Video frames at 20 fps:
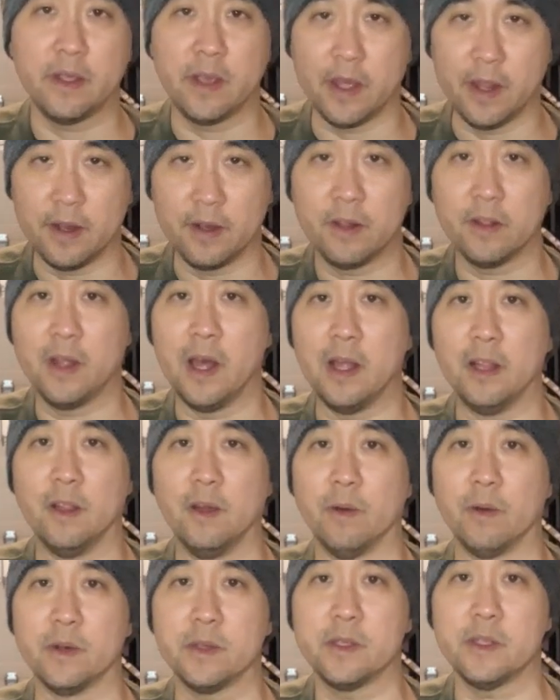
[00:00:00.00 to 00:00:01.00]
get into that
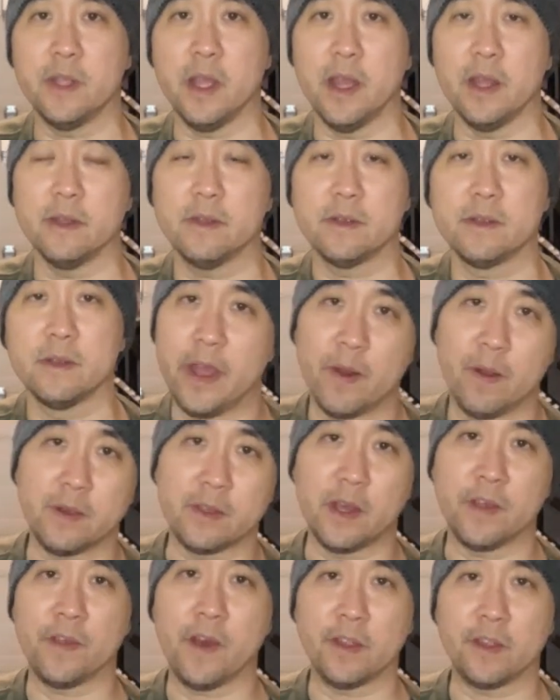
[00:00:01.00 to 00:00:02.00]
lower stance.
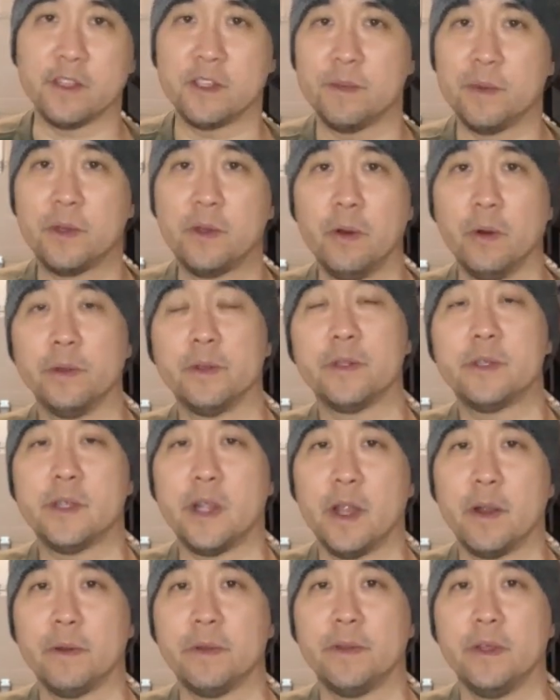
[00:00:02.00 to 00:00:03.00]
Anyways, I thought this would be cool to
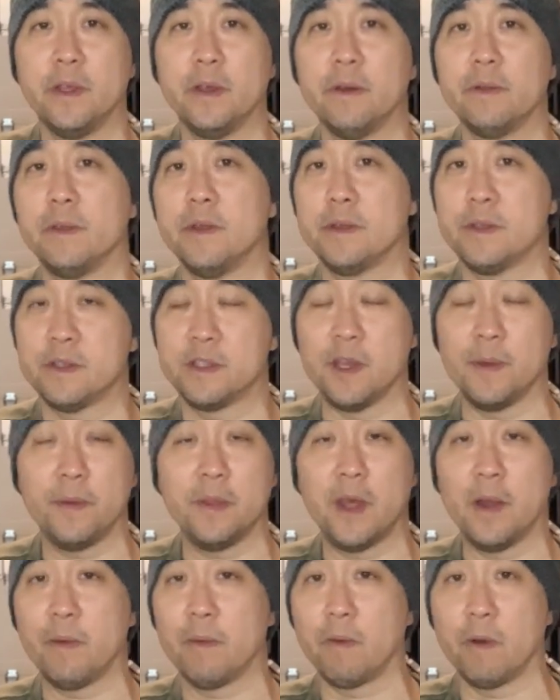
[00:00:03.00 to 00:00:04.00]
share with you. This is
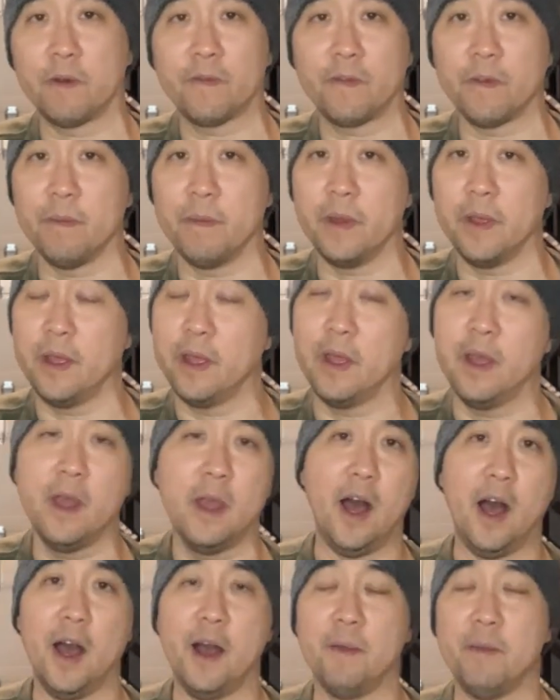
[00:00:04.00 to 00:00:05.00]
something that worked for me.
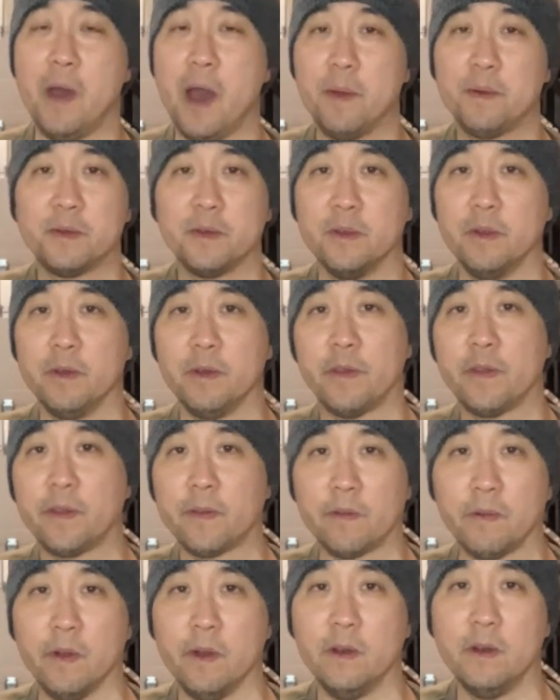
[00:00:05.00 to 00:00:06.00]
I'm absolutely
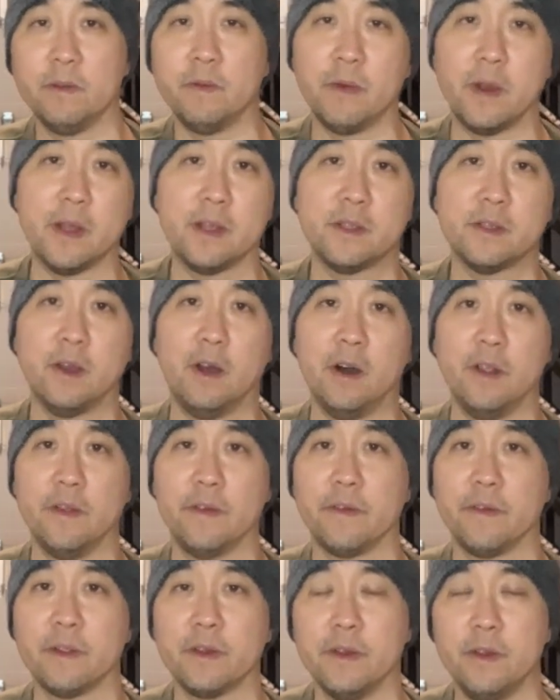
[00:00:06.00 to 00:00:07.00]
thrilled when I saw
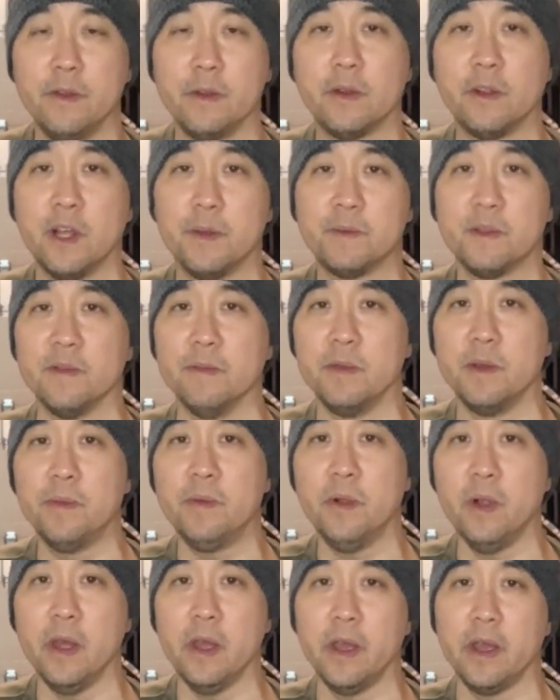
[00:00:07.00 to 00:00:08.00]
the new clips of me
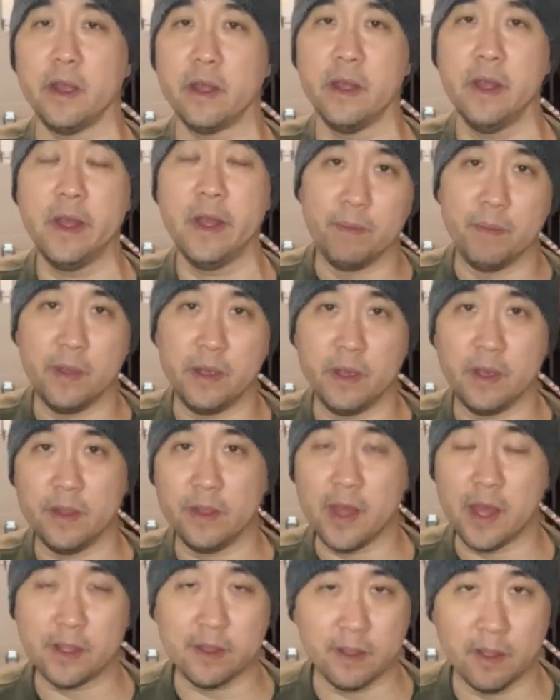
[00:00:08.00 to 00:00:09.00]
playing me in
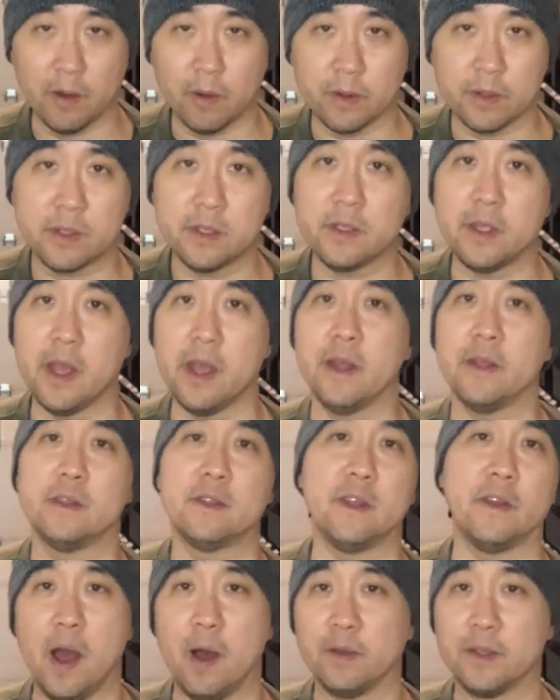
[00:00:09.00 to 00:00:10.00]
that lower
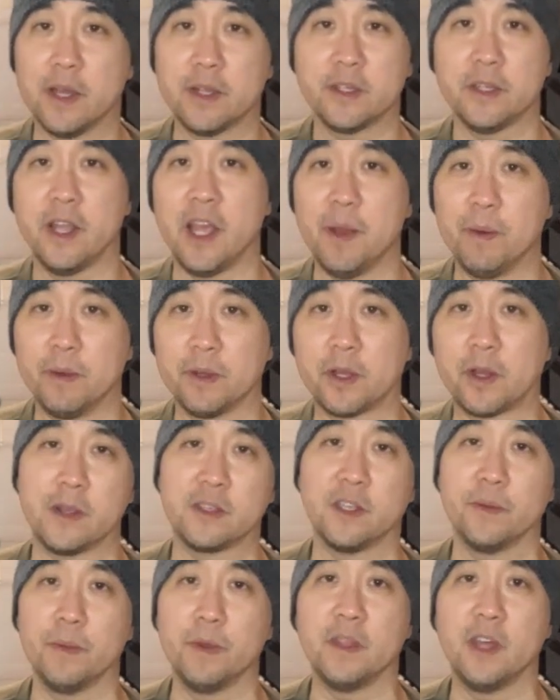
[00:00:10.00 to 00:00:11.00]
stance. I was actually able to correct
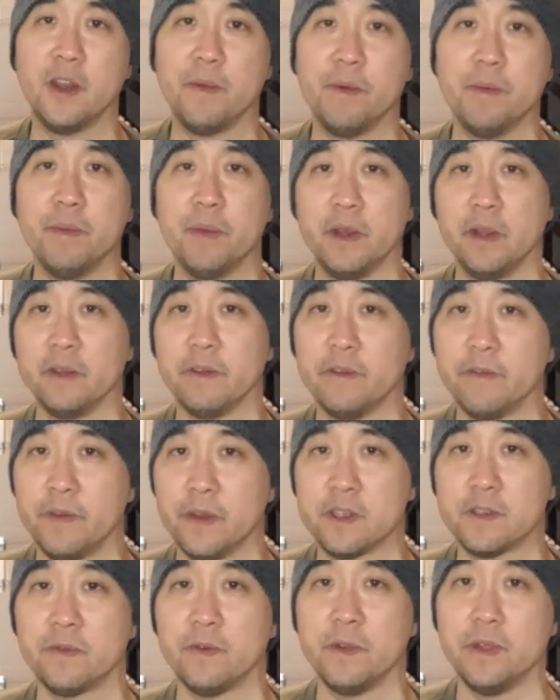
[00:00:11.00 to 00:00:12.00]
something that I've been meaning to
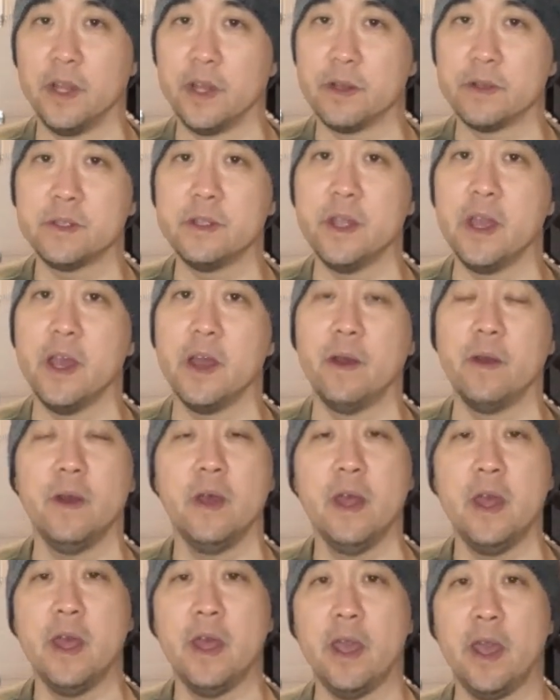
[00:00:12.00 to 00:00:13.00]
fix for years now
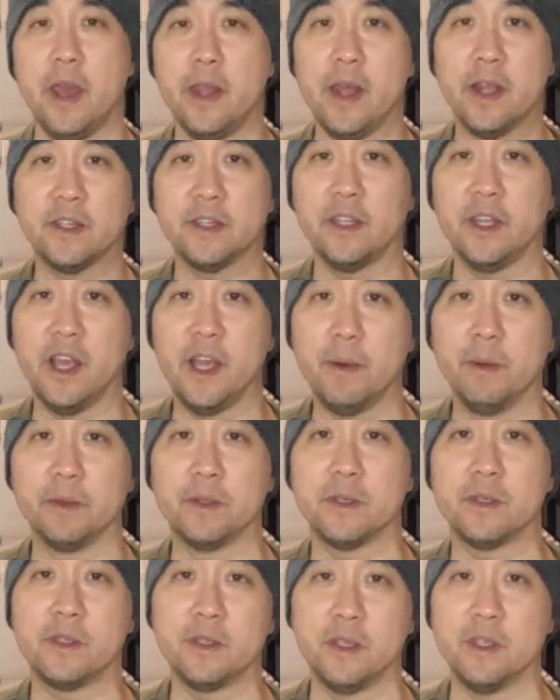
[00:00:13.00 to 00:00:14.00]
and actually able
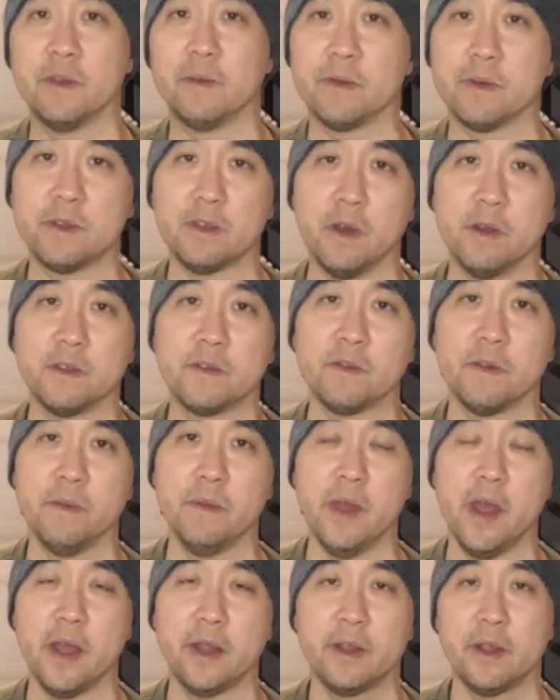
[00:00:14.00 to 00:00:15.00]
to see the results from
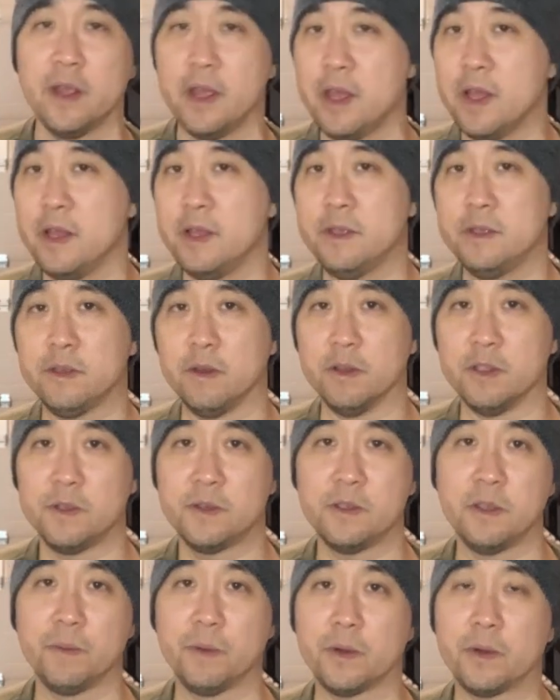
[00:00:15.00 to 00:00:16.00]
that. So
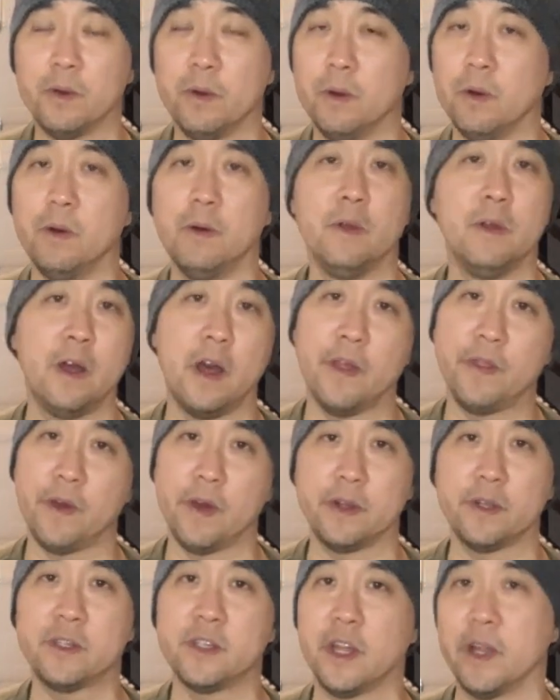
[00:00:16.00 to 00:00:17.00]
it's super cool. I
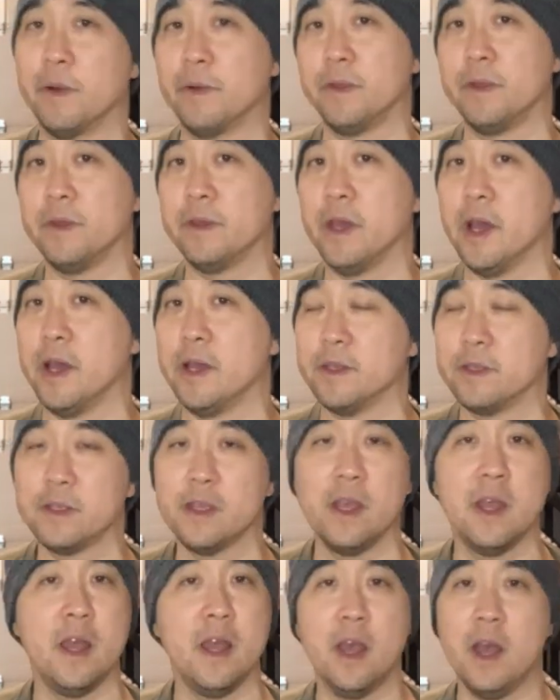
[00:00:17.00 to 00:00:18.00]
thought I'd share with you guys.
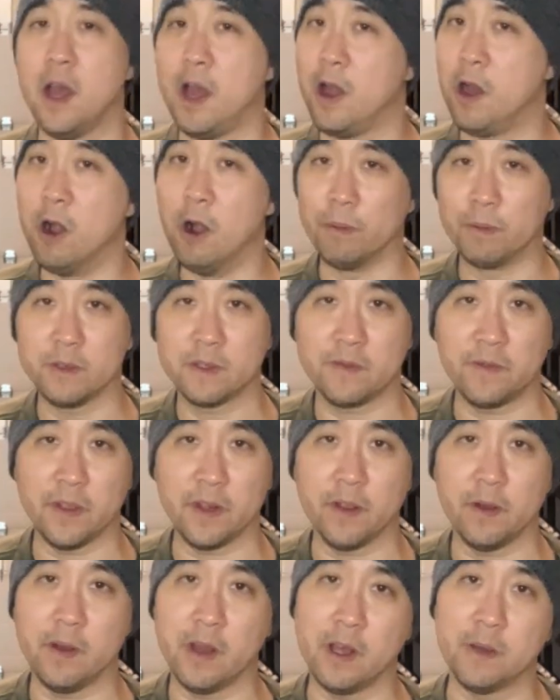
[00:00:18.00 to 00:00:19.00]
I hope this
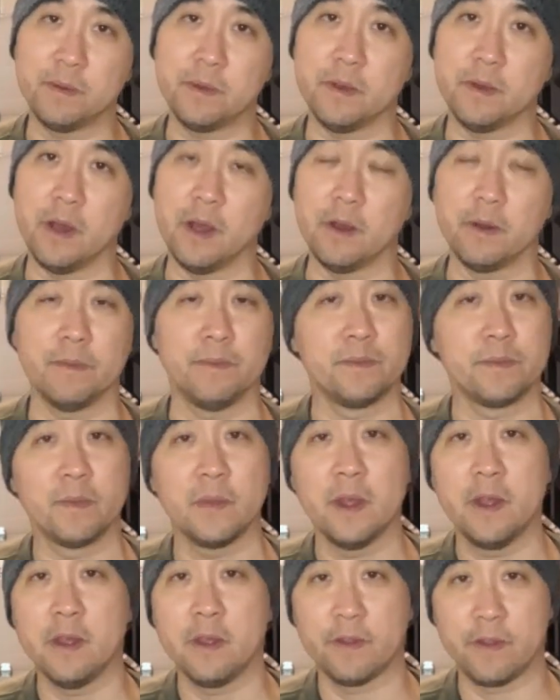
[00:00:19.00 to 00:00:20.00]
video helps you out.
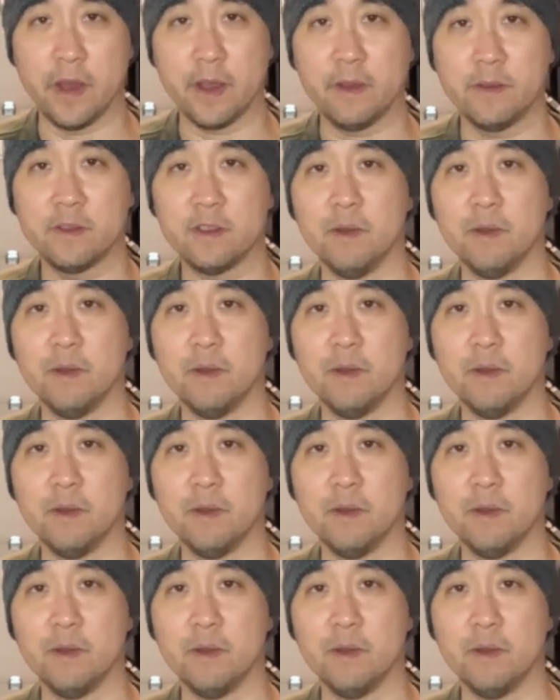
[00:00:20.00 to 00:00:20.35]
Thank you